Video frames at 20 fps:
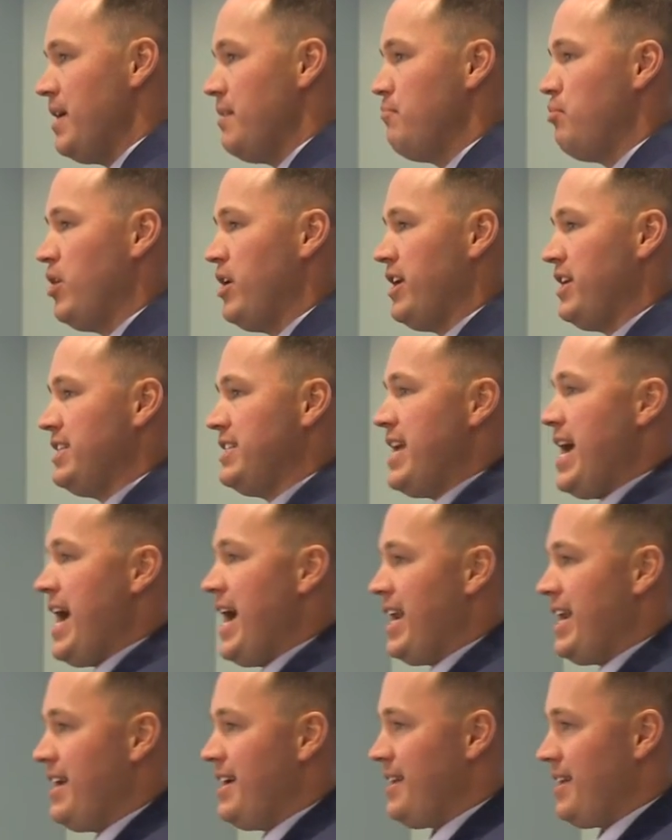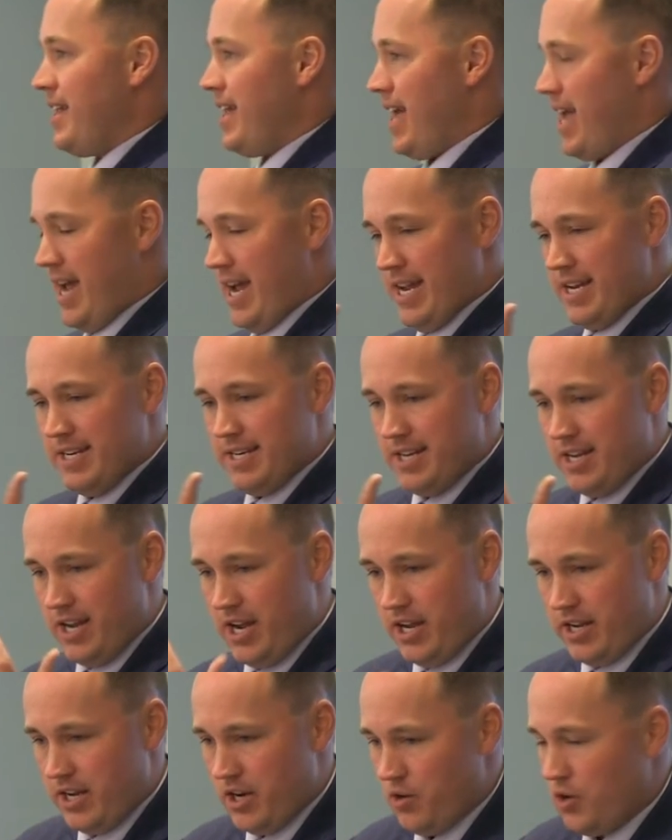putting data and
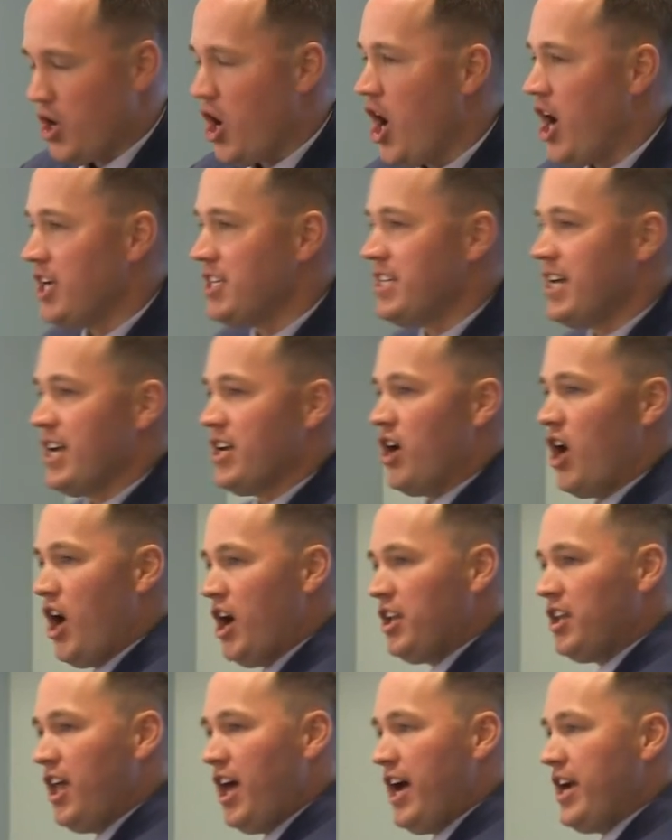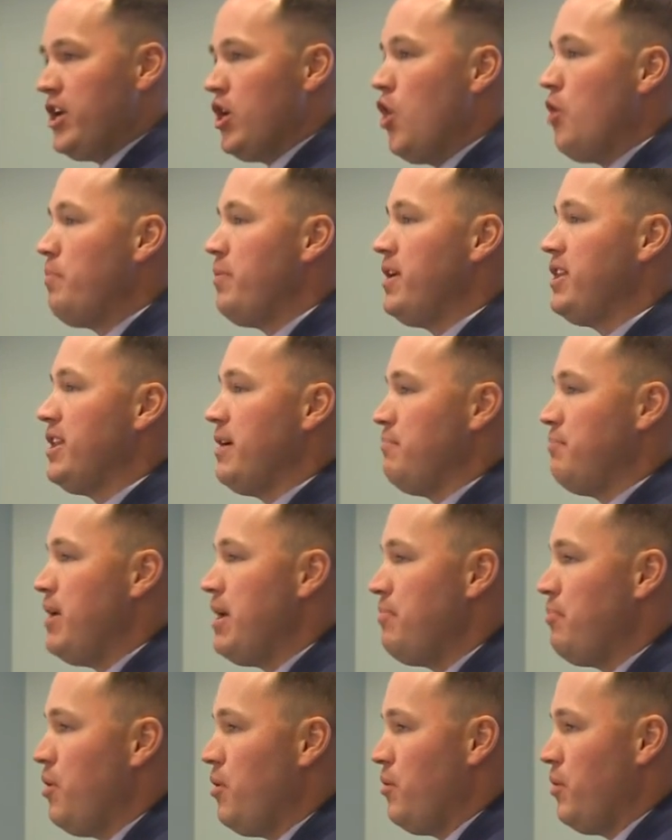content online, hoping that
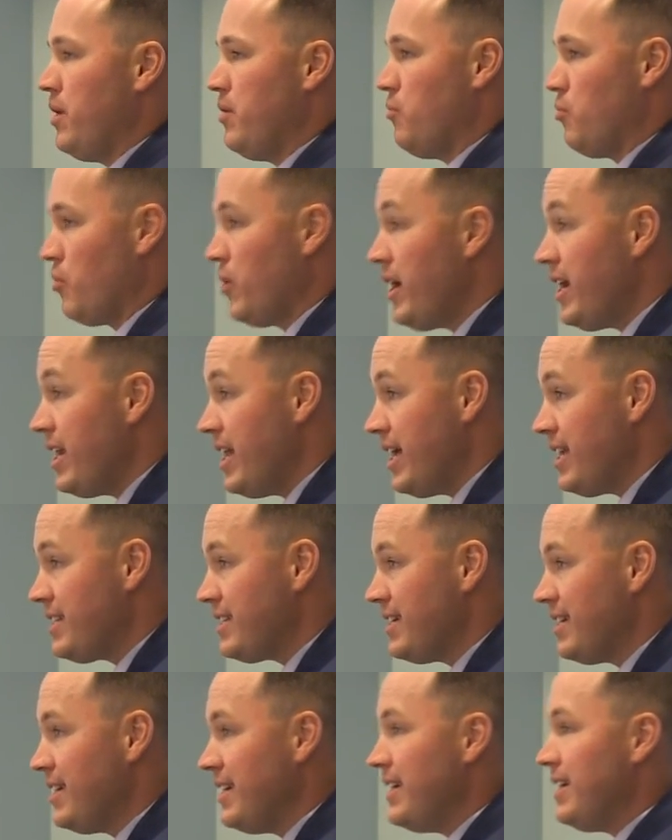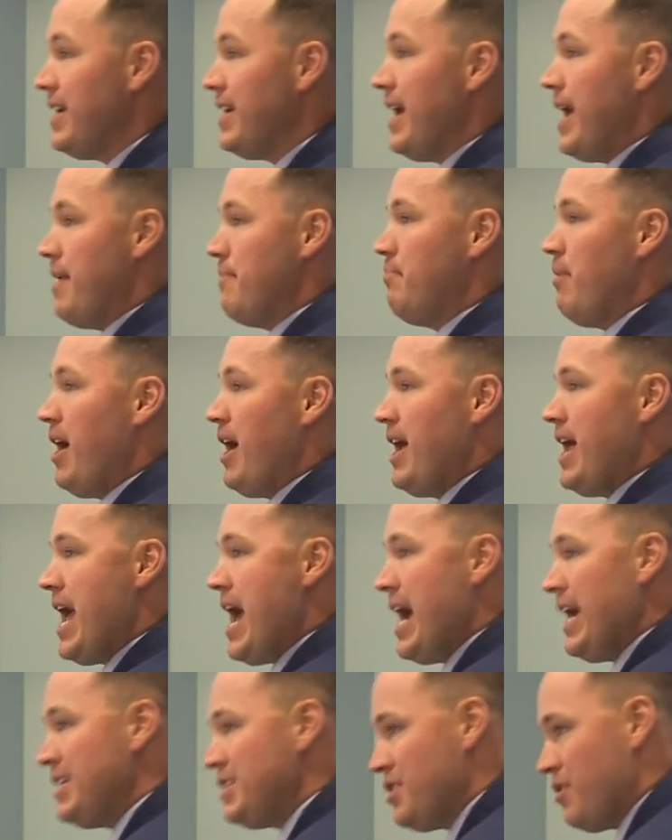people would read it and buy
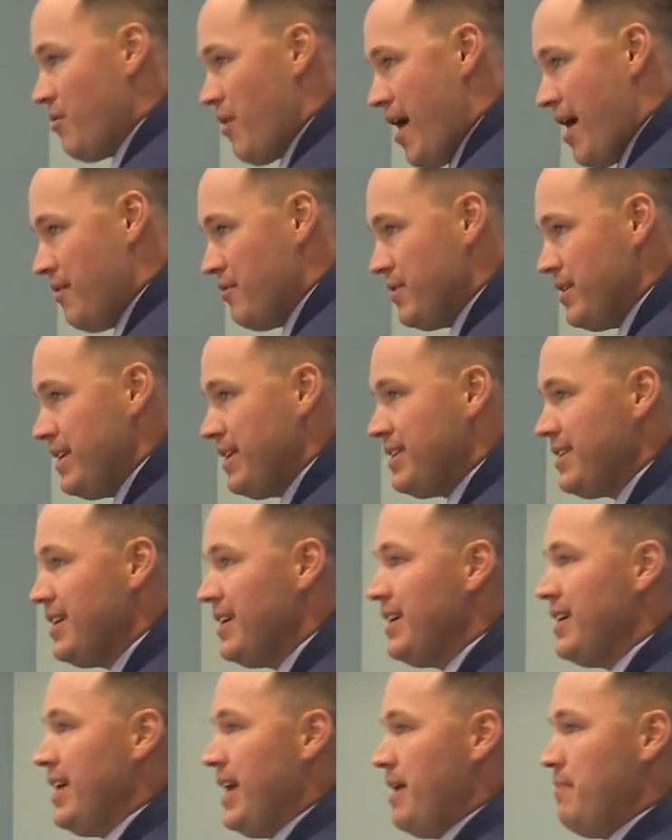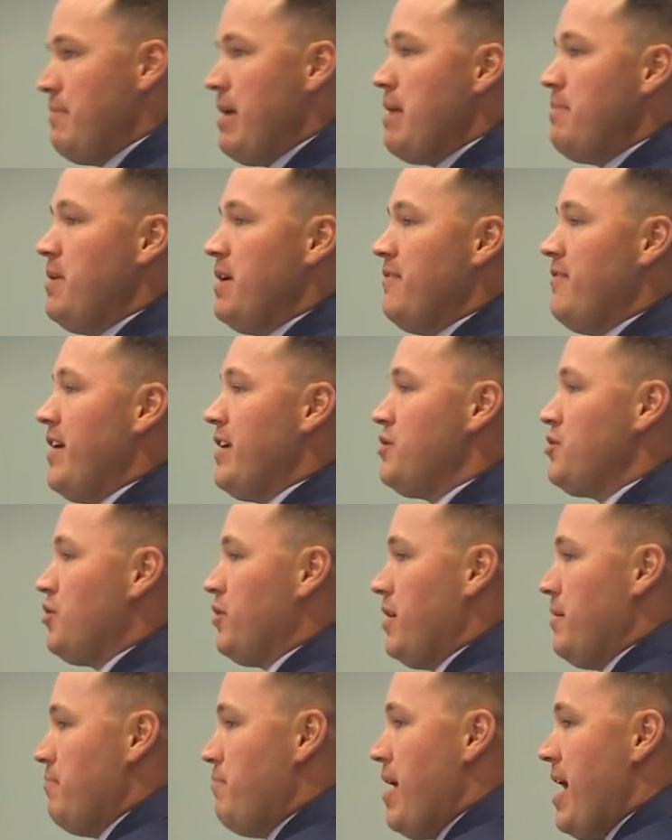ads around it and maybe
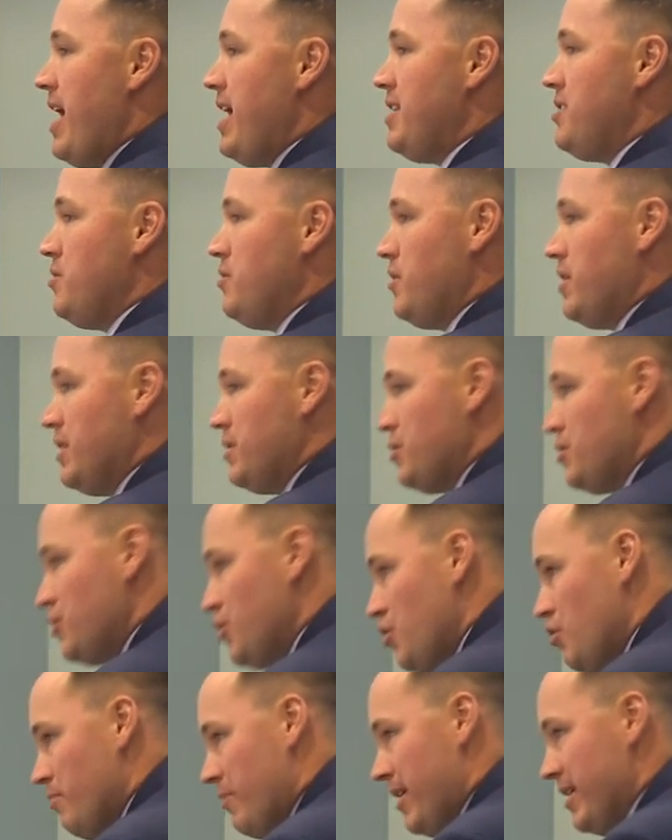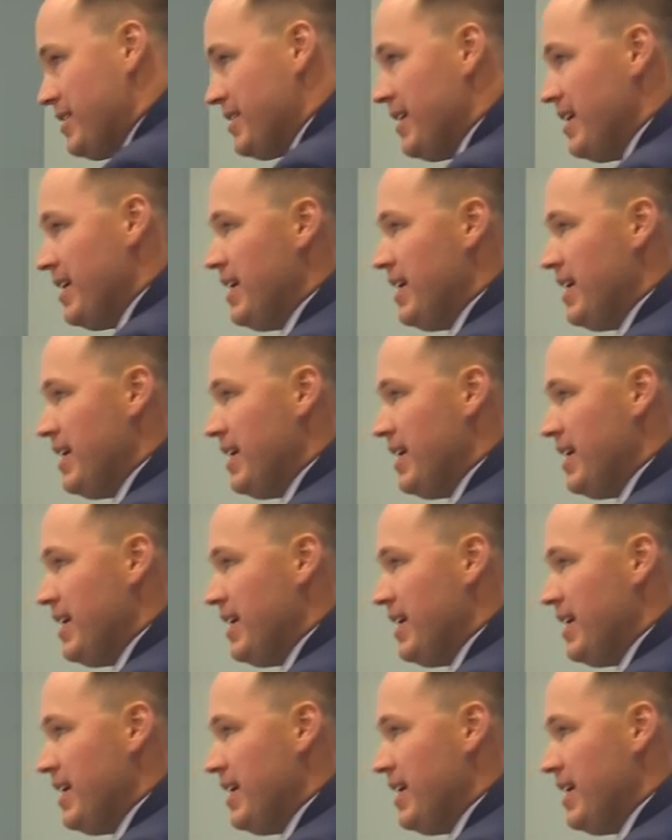eventually pay to consume it.